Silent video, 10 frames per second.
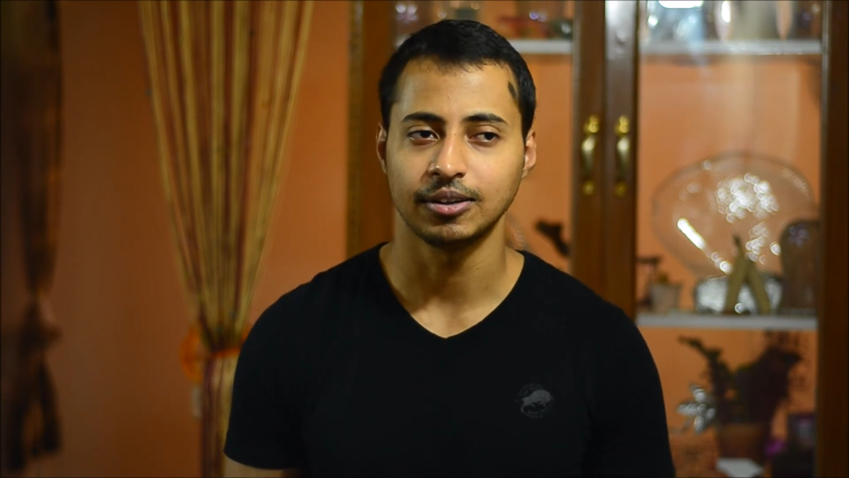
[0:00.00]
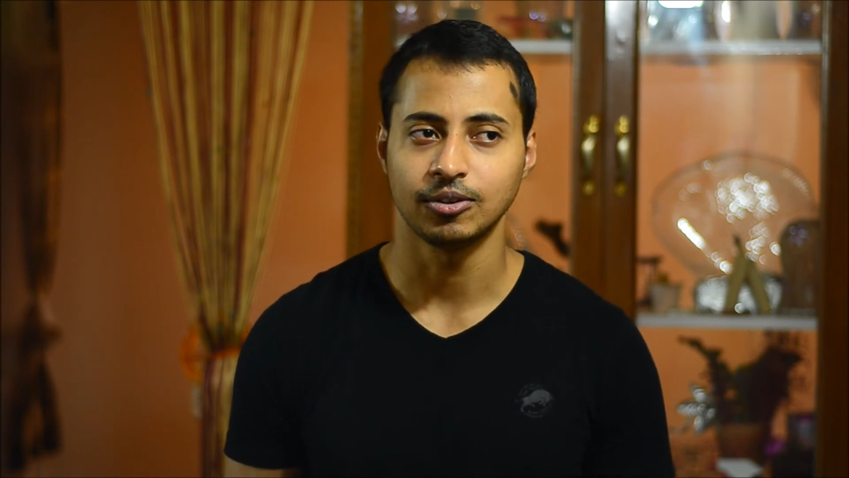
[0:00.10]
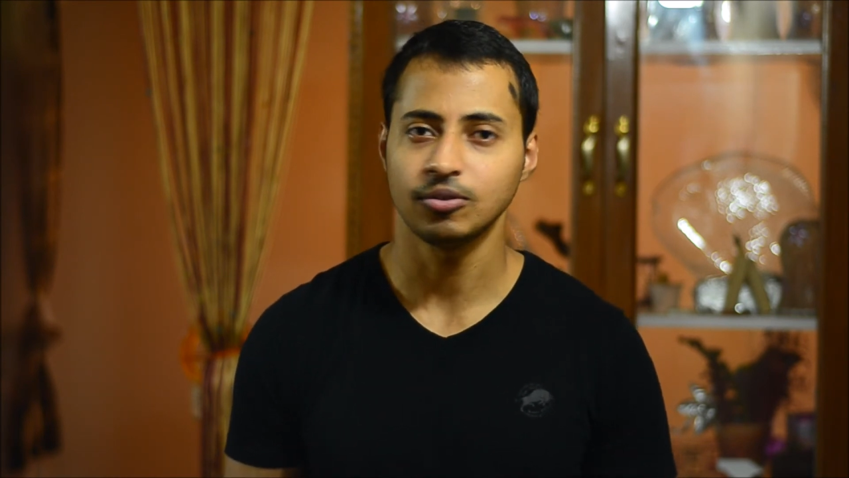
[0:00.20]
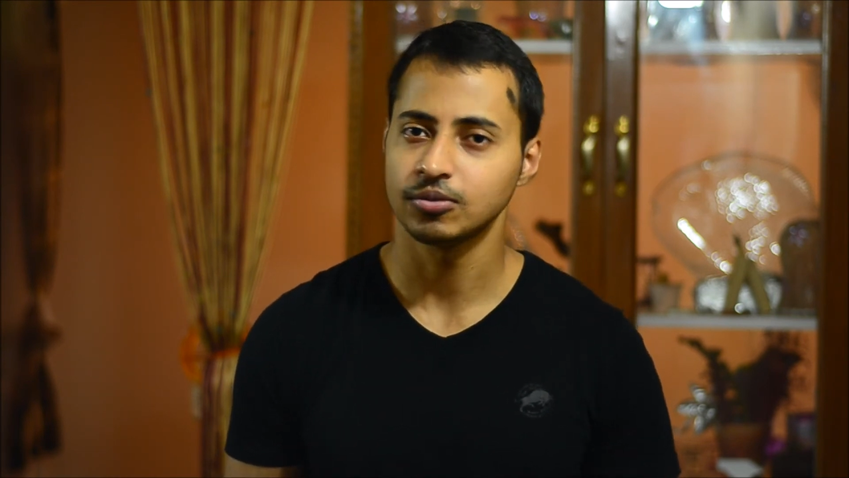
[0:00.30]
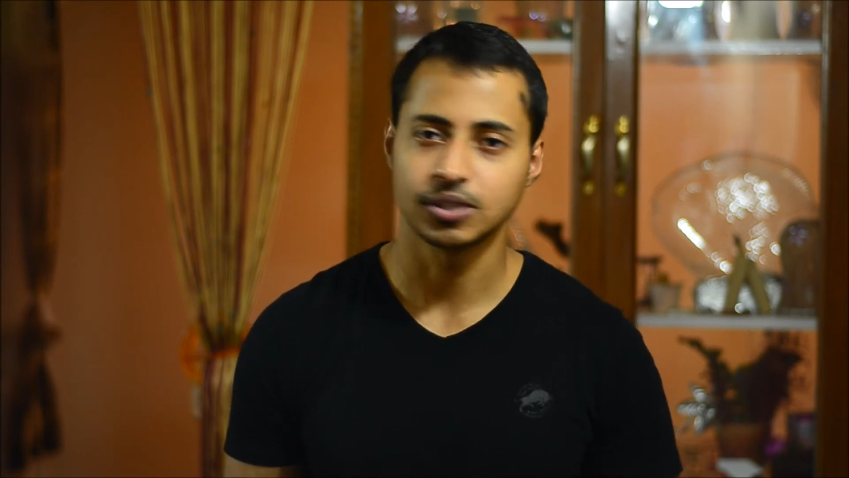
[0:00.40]

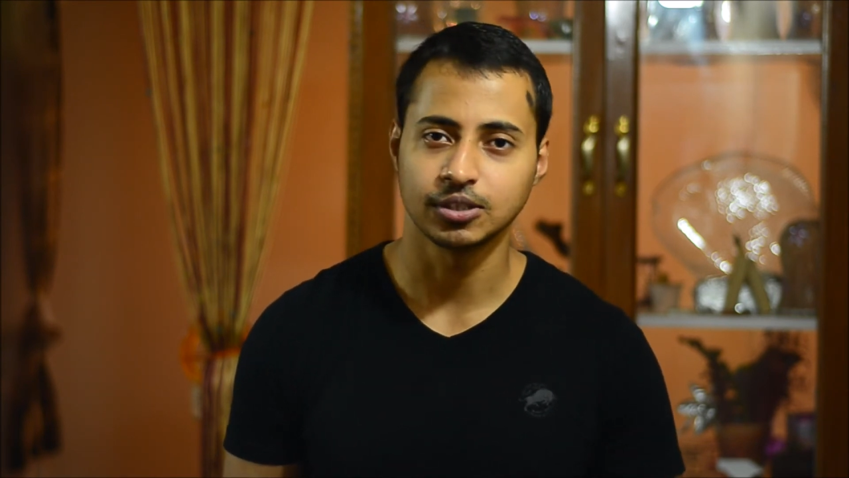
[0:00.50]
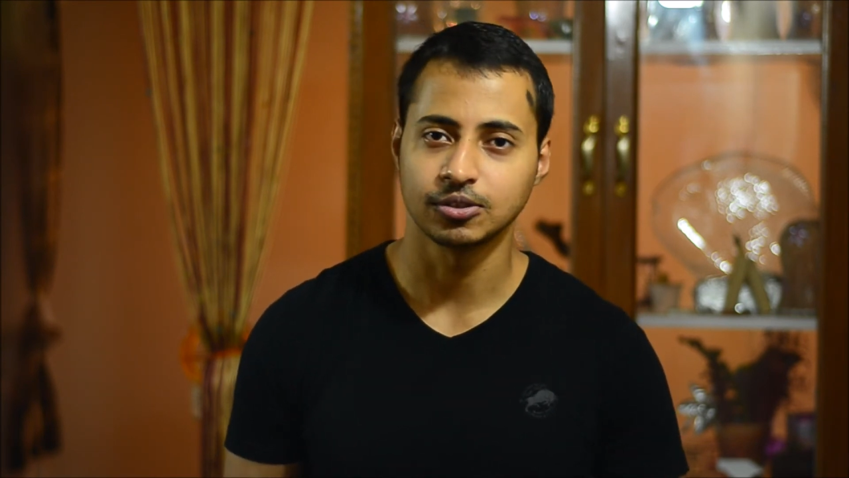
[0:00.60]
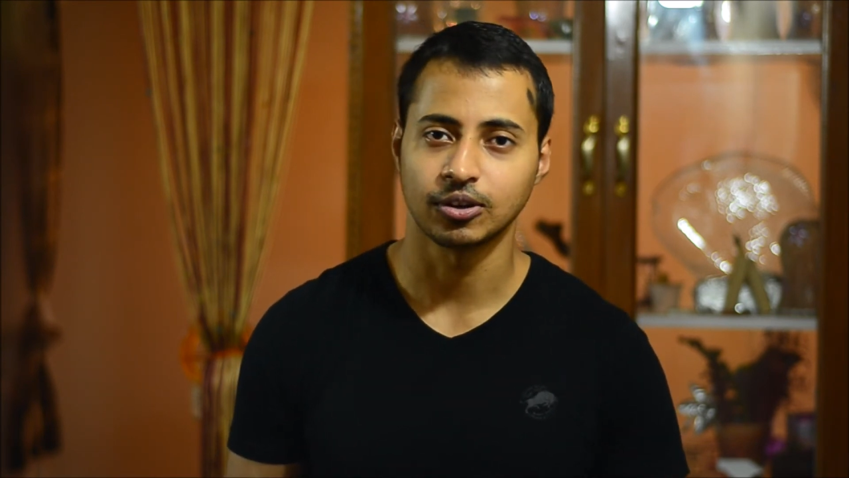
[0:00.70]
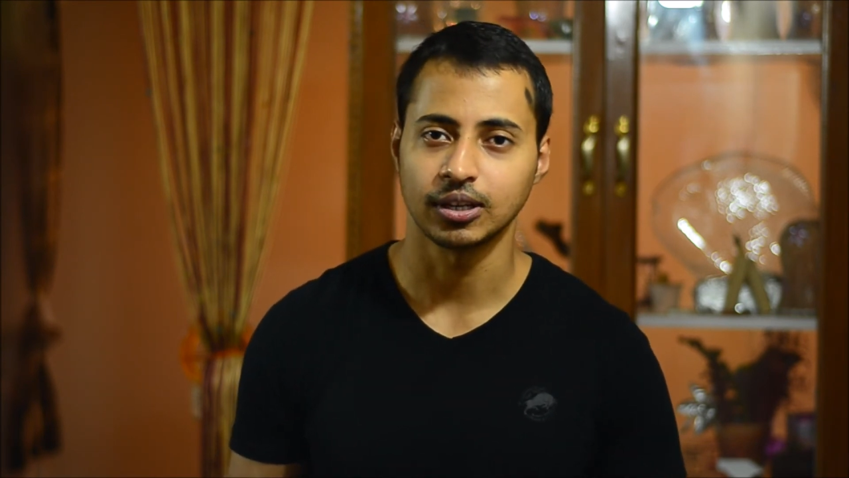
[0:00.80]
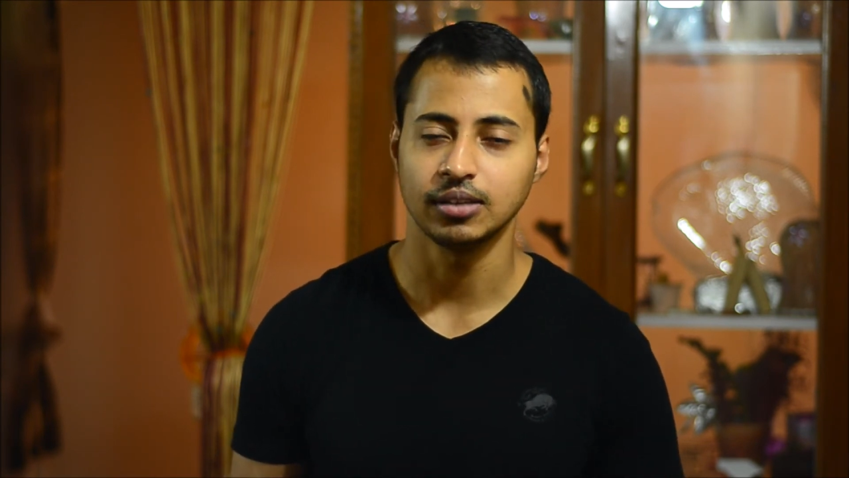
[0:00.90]
no, she's
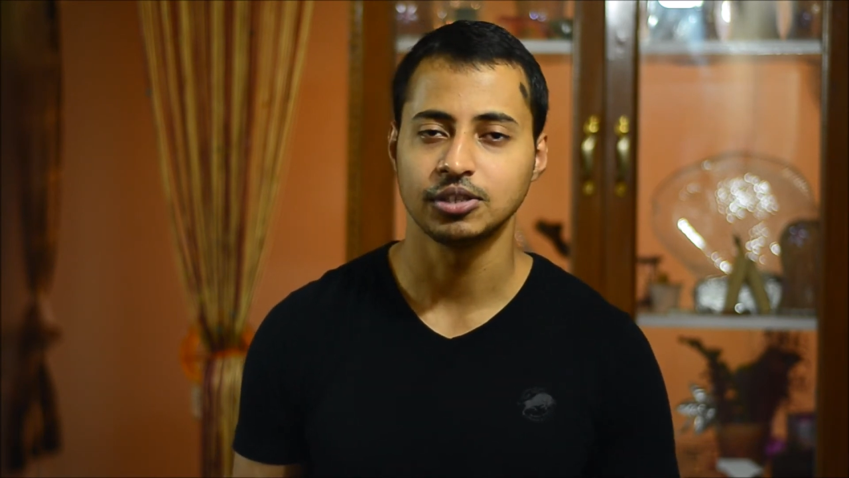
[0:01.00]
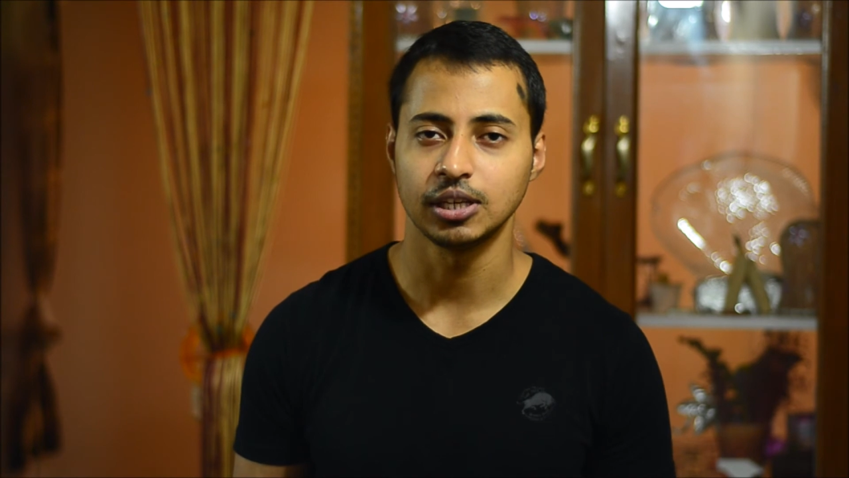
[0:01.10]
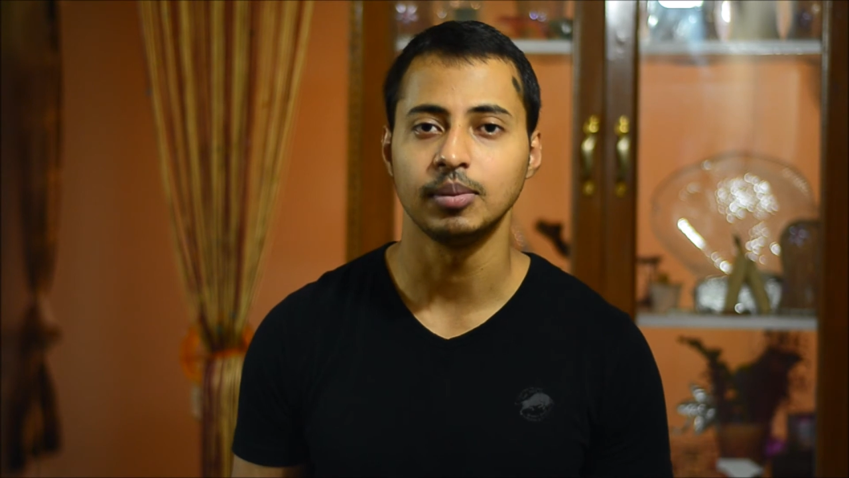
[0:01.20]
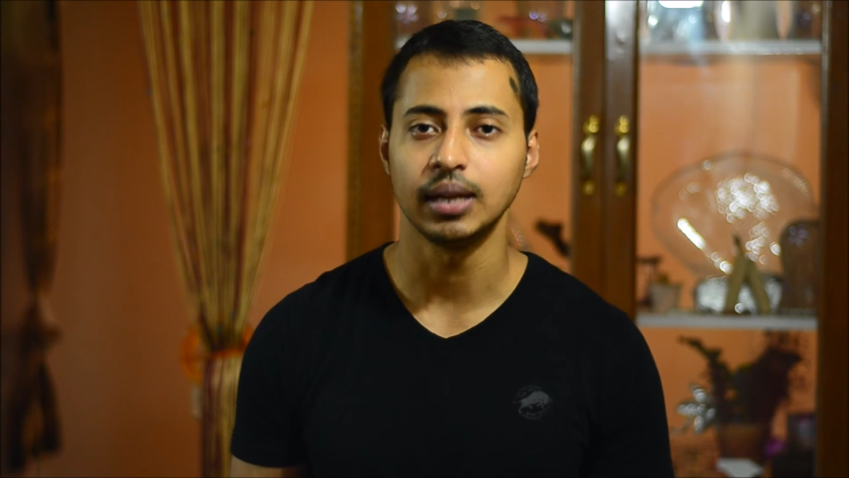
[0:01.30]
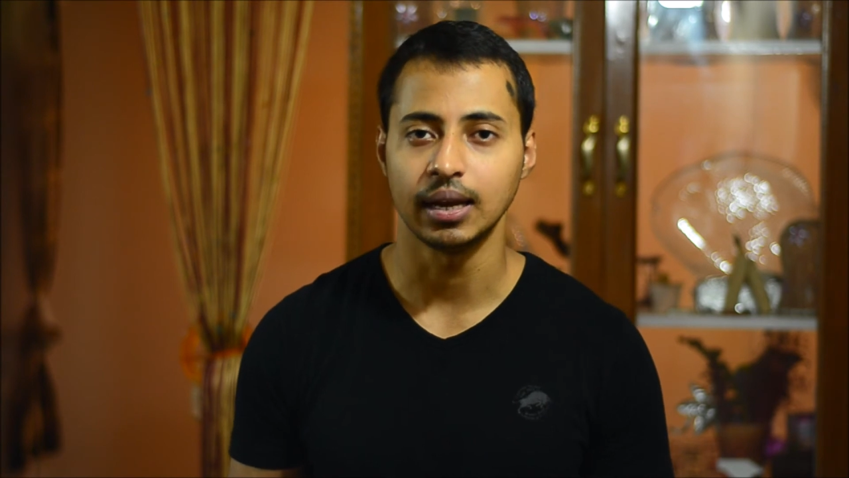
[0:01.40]
not in,
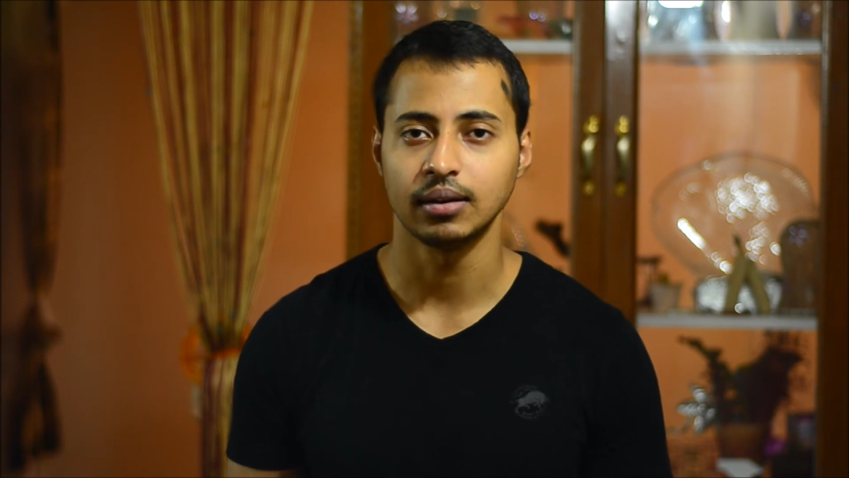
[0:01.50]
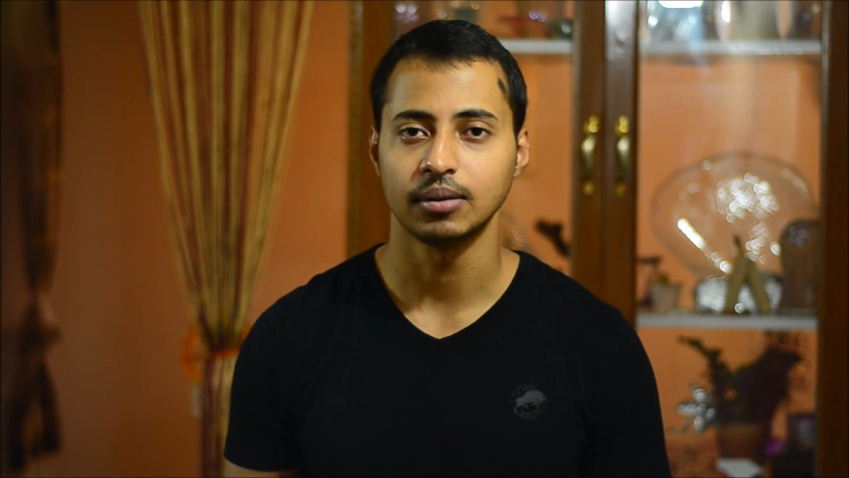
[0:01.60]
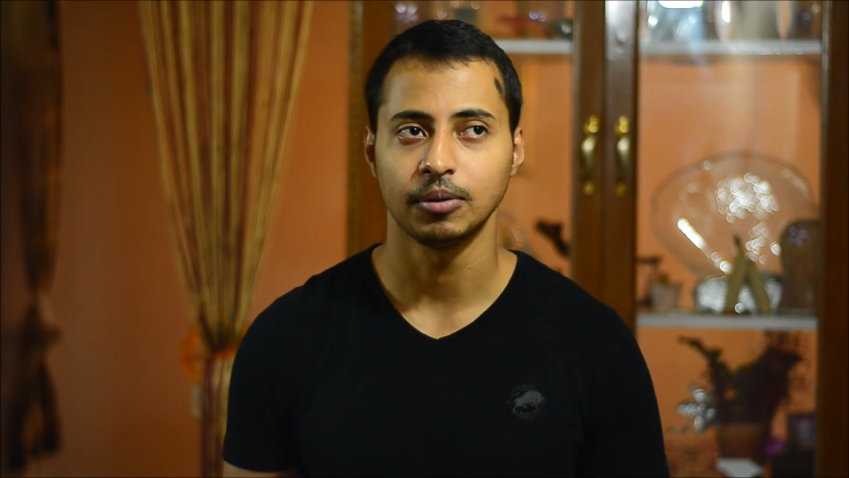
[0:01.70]
she'll be late